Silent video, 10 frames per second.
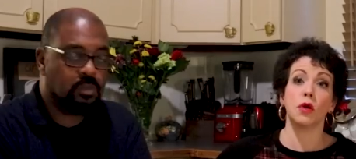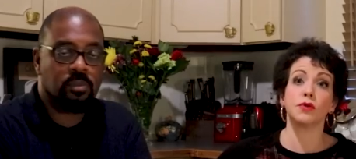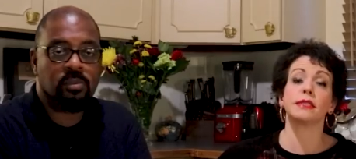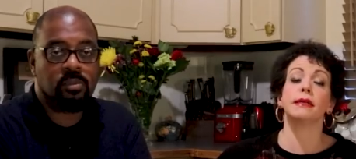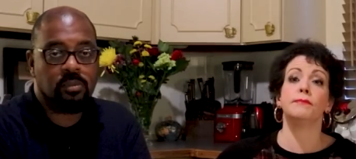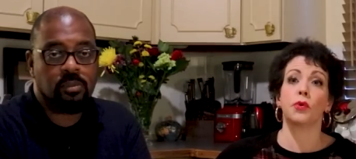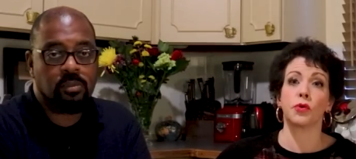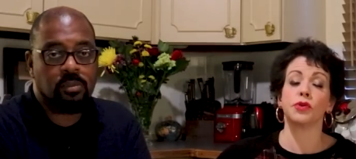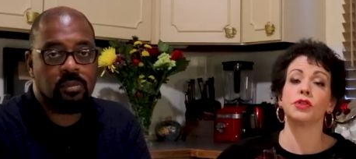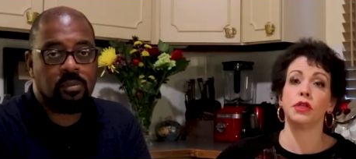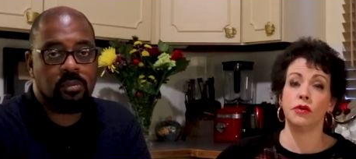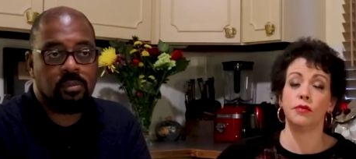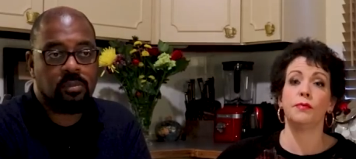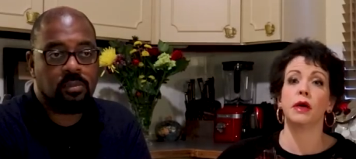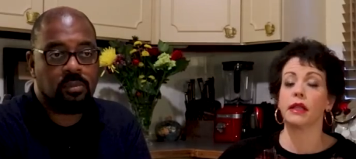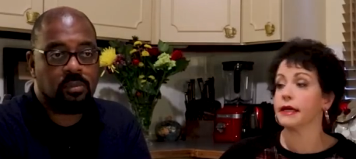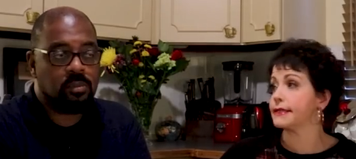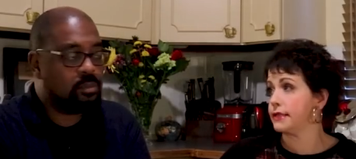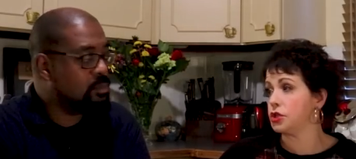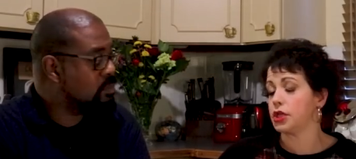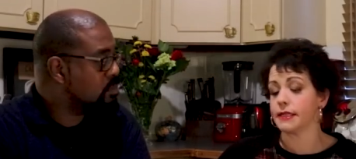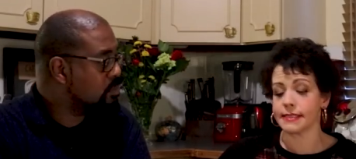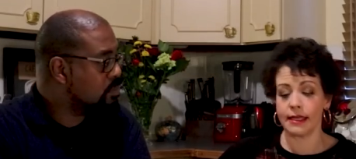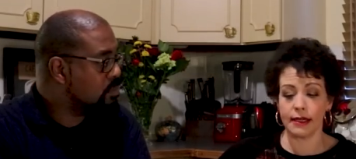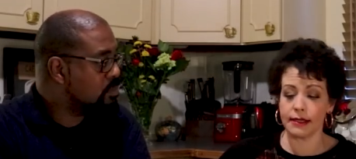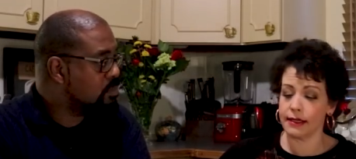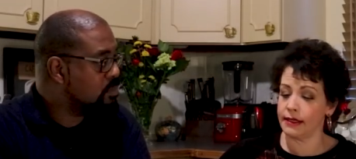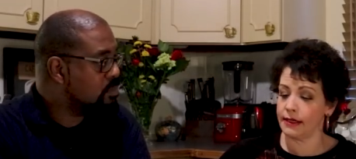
Speaker 1: most important to you. But like CJ said,